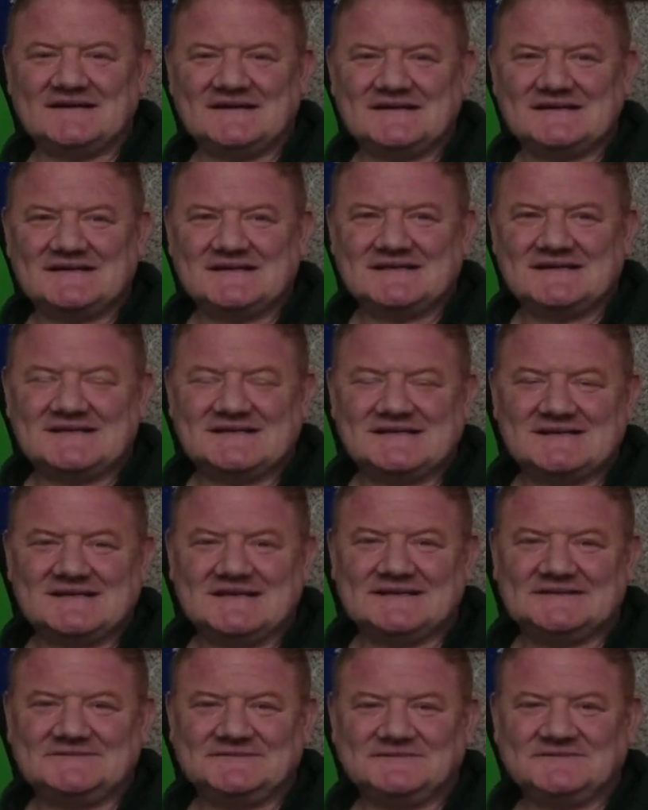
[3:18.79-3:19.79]
But first,
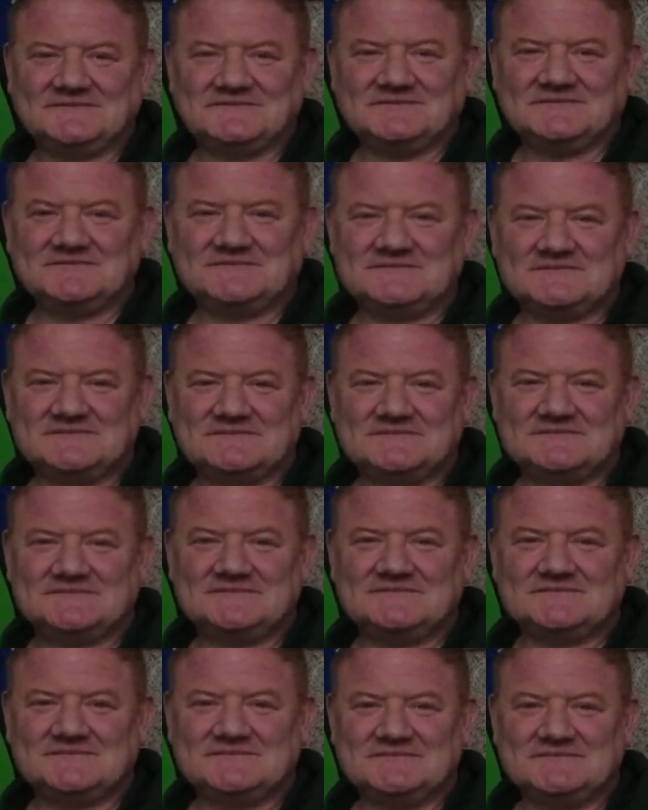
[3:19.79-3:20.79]
Jerry, tell me your
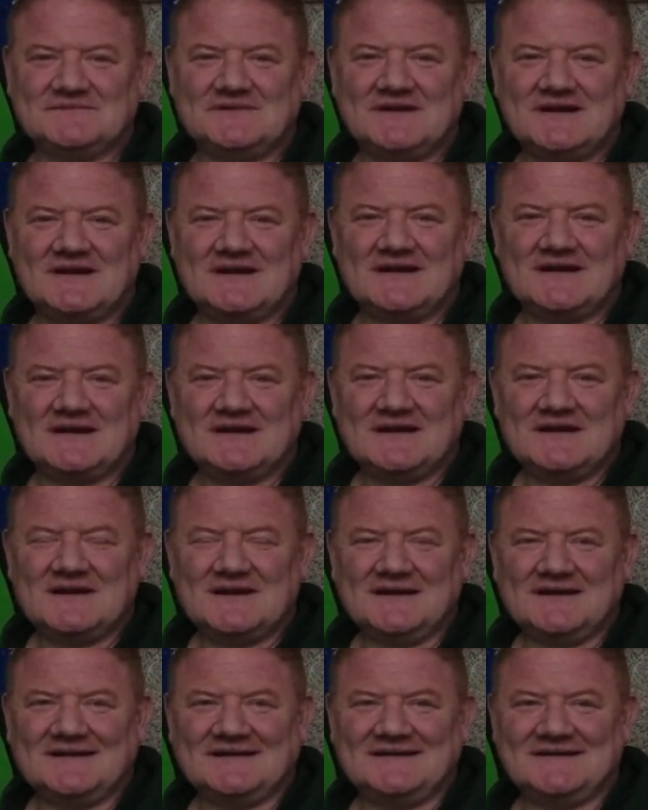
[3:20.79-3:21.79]
history here
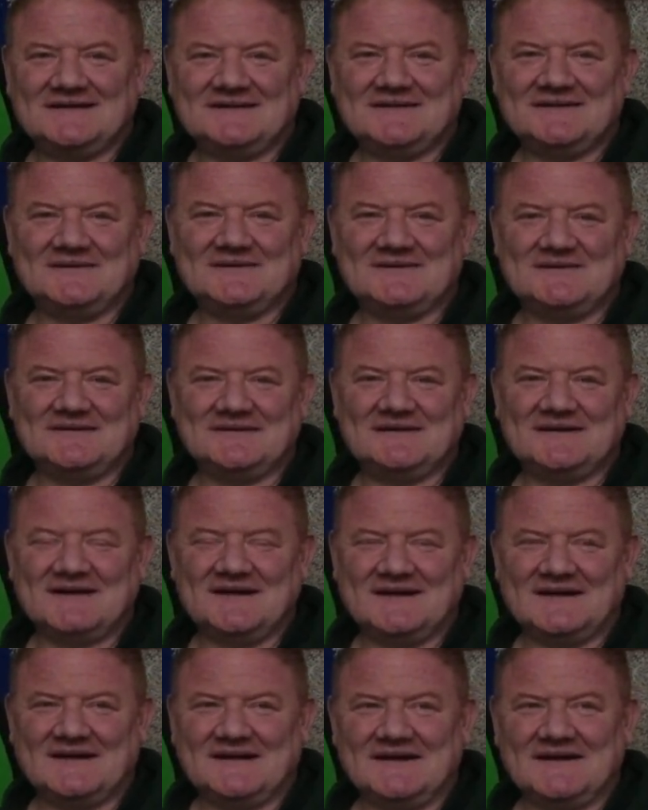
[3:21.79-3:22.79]
in
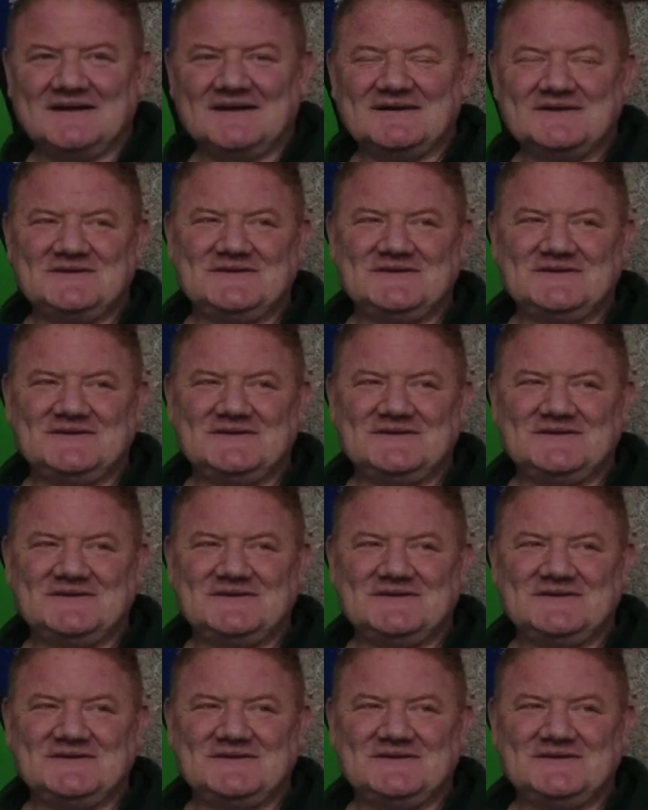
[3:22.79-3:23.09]
Dublin Zoo.